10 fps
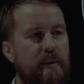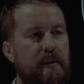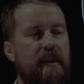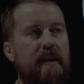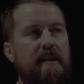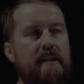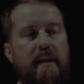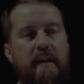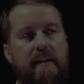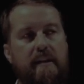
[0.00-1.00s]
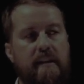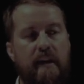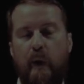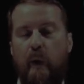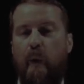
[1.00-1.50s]
in this sense,
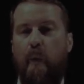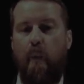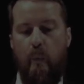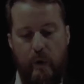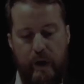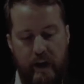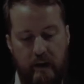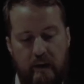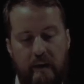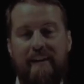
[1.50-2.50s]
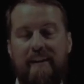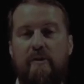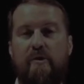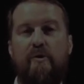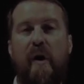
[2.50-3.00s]
we are
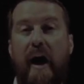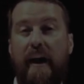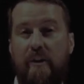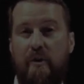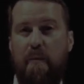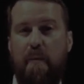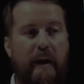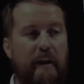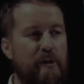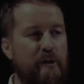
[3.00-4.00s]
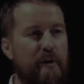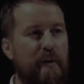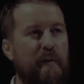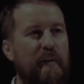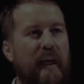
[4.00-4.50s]
trying to make
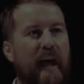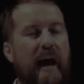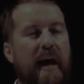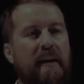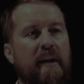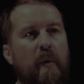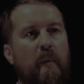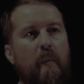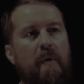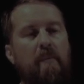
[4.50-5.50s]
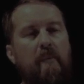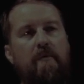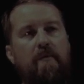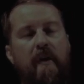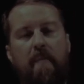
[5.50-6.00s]
sure that we move
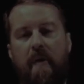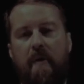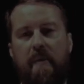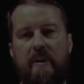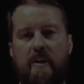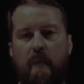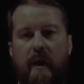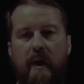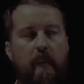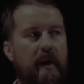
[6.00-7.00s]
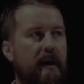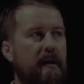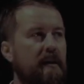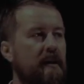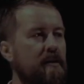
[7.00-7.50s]
from our mission where we
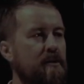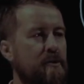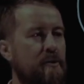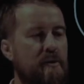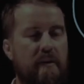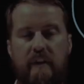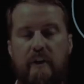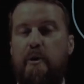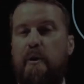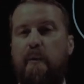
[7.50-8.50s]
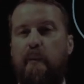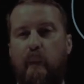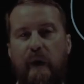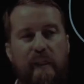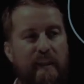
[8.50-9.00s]
are to the vision
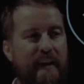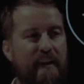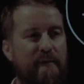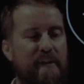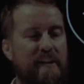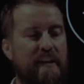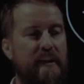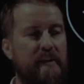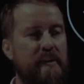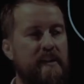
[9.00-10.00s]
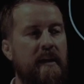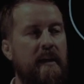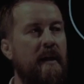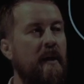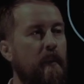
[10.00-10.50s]
with the different scenarios.
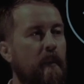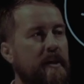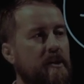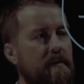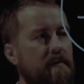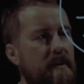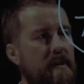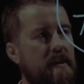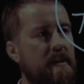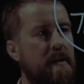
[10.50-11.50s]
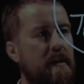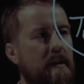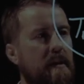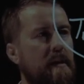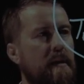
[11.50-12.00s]
Which of these
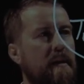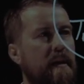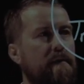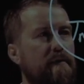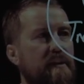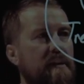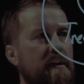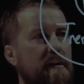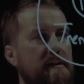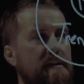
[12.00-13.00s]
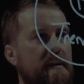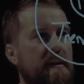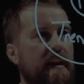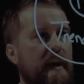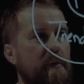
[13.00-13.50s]
different
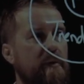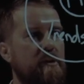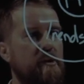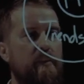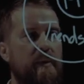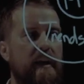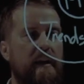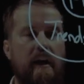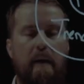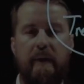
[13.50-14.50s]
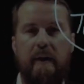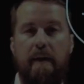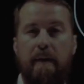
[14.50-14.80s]
scenarios we end up in